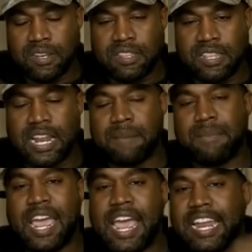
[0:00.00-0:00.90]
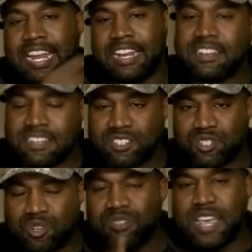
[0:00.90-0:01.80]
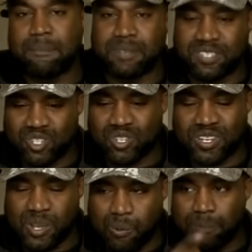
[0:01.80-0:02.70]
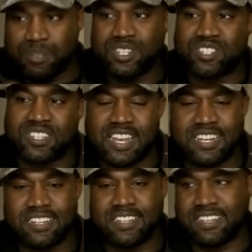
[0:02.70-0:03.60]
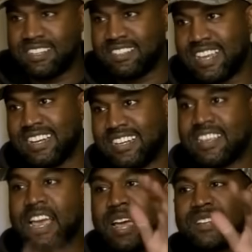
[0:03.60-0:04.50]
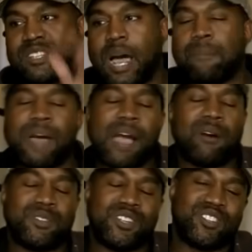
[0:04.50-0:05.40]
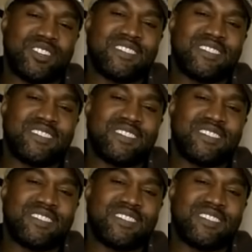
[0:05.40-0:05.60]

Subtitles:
that I'm headed to that position. And what position that is? Top power position.